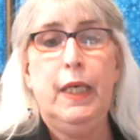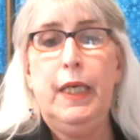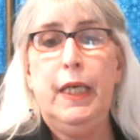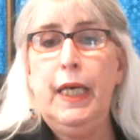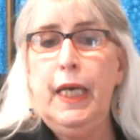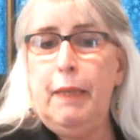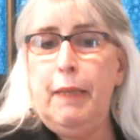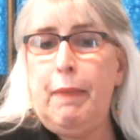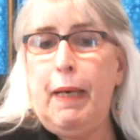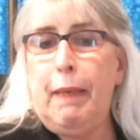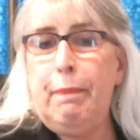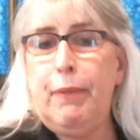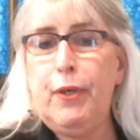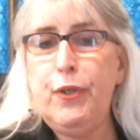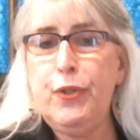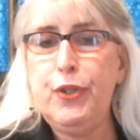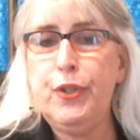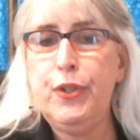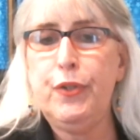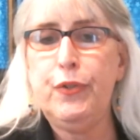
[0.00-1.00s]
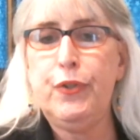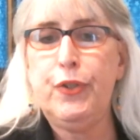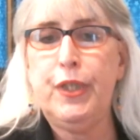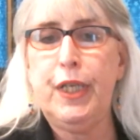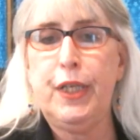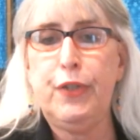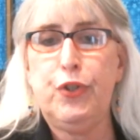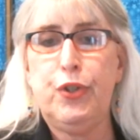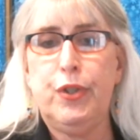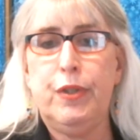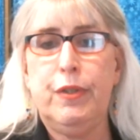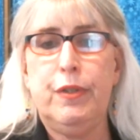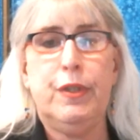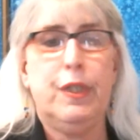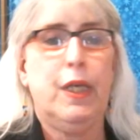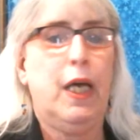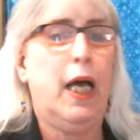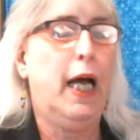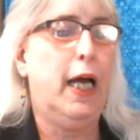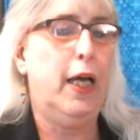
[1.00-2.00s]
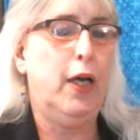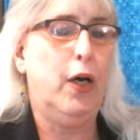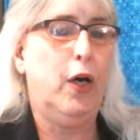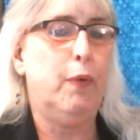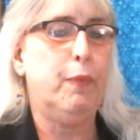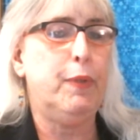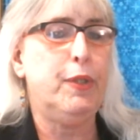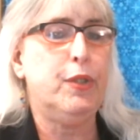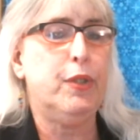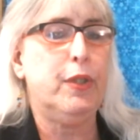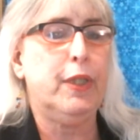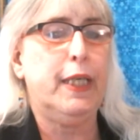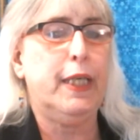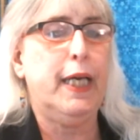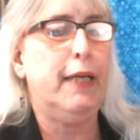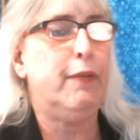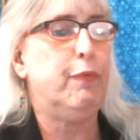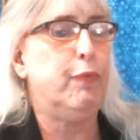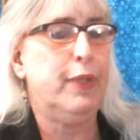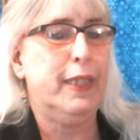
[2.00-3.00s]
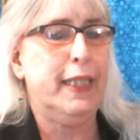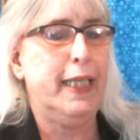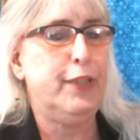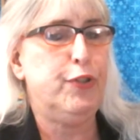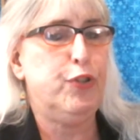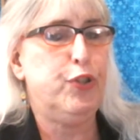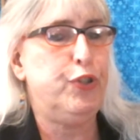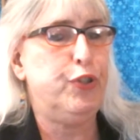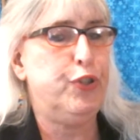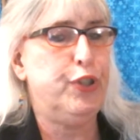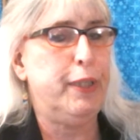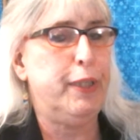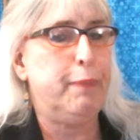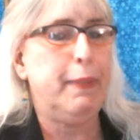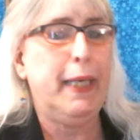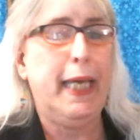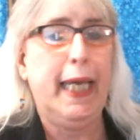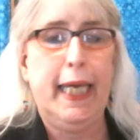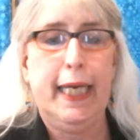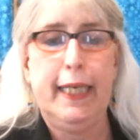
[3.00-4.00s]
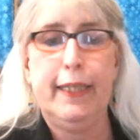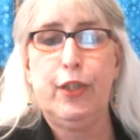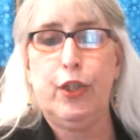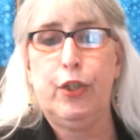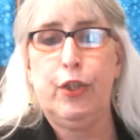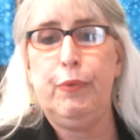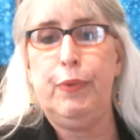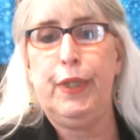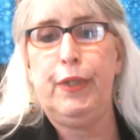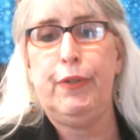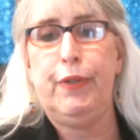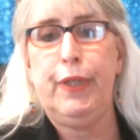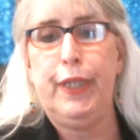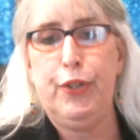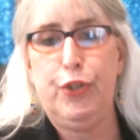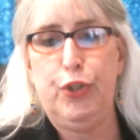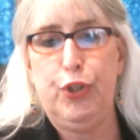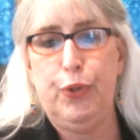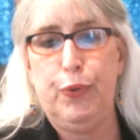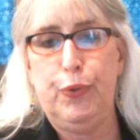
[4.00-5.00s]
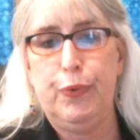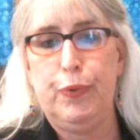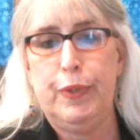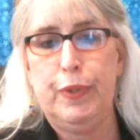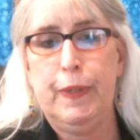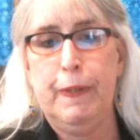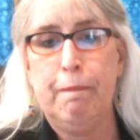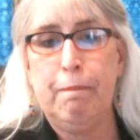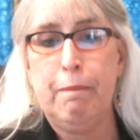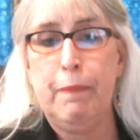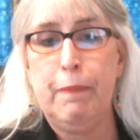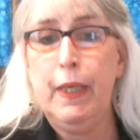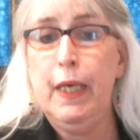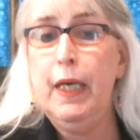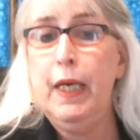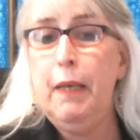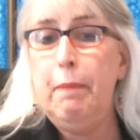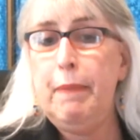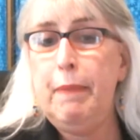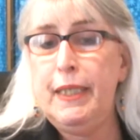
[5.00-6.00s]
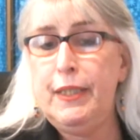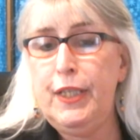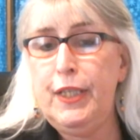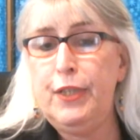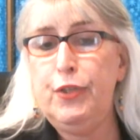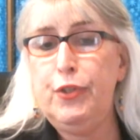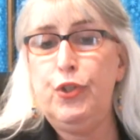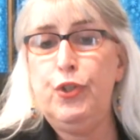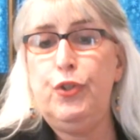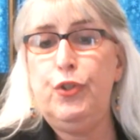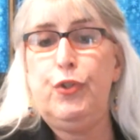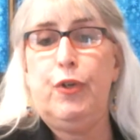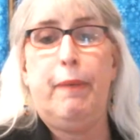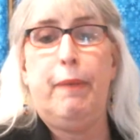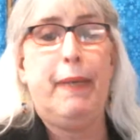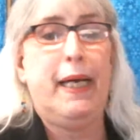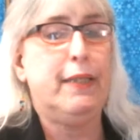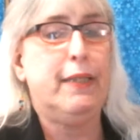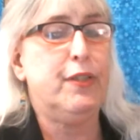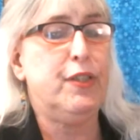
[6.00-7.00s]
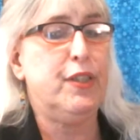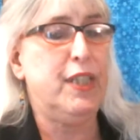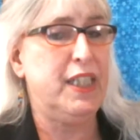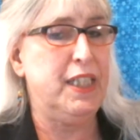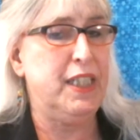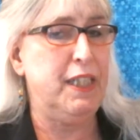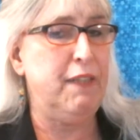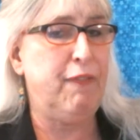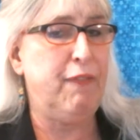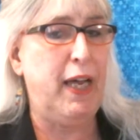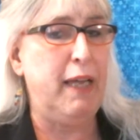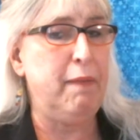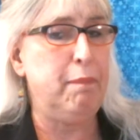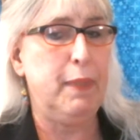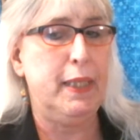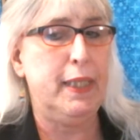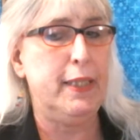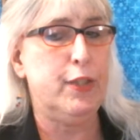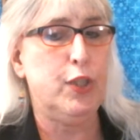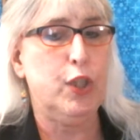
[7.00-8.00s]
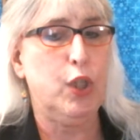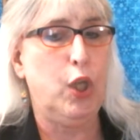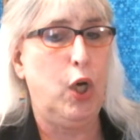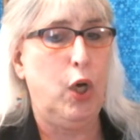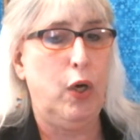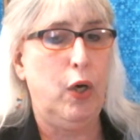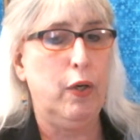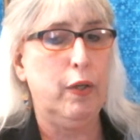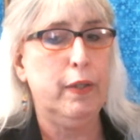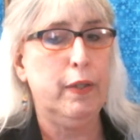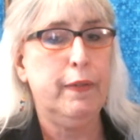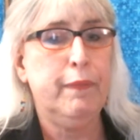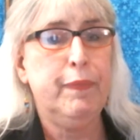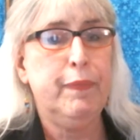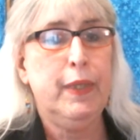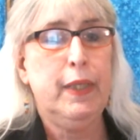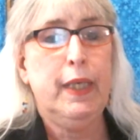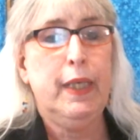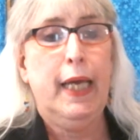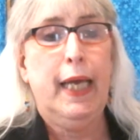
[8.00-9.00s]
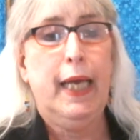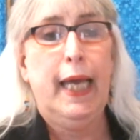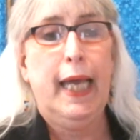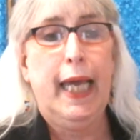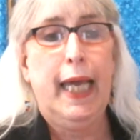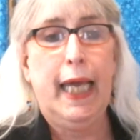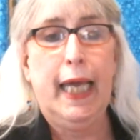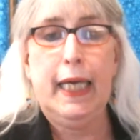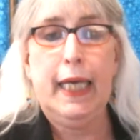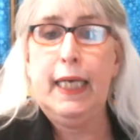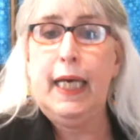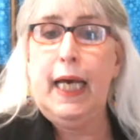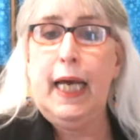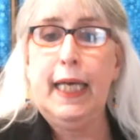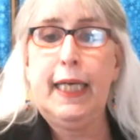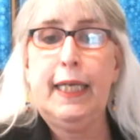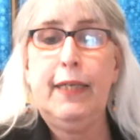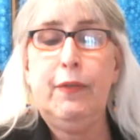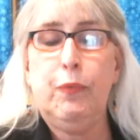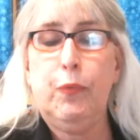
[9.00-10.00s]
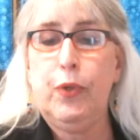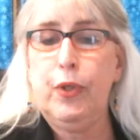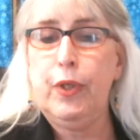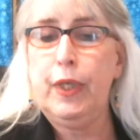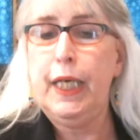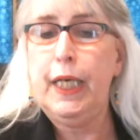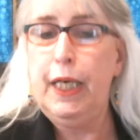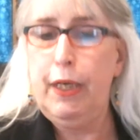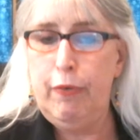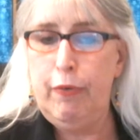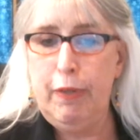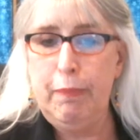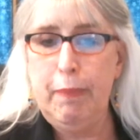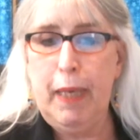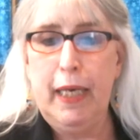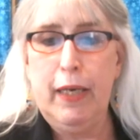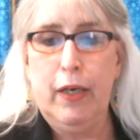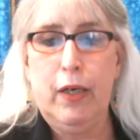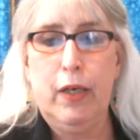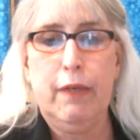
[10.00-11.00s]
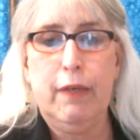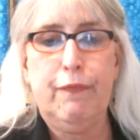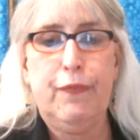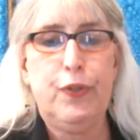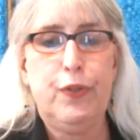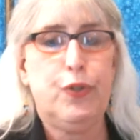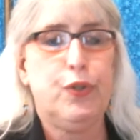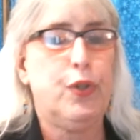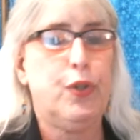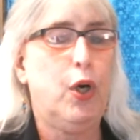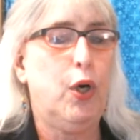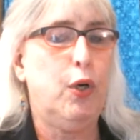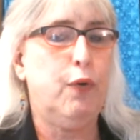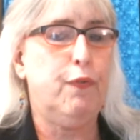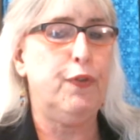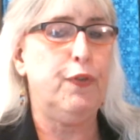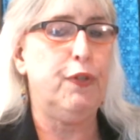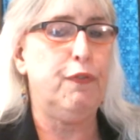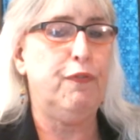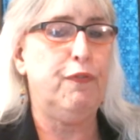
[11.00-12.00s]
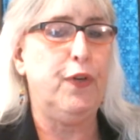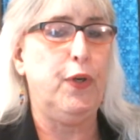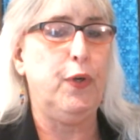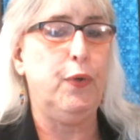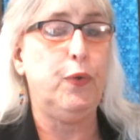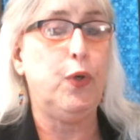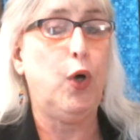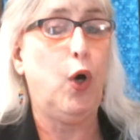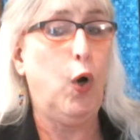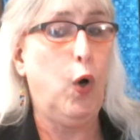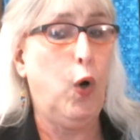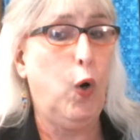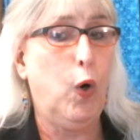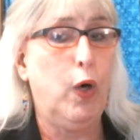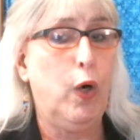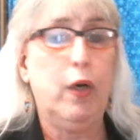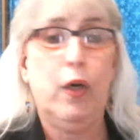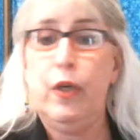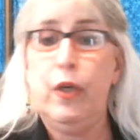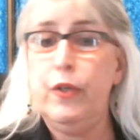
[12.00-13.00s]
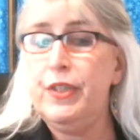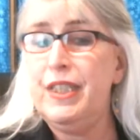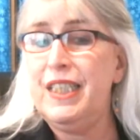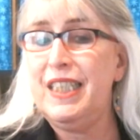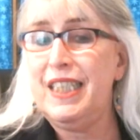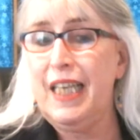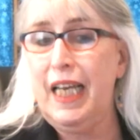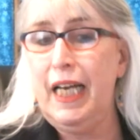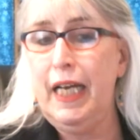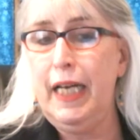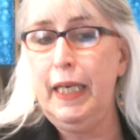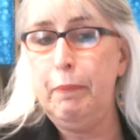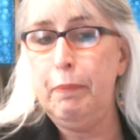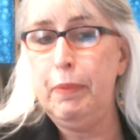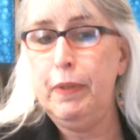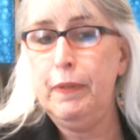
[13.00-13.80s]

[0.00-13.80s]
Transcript: In my personal sessions, I always look at relationship and career issues. My sessions are about 65 minutes long, and I can work here in my office, over the phone, or on Skype.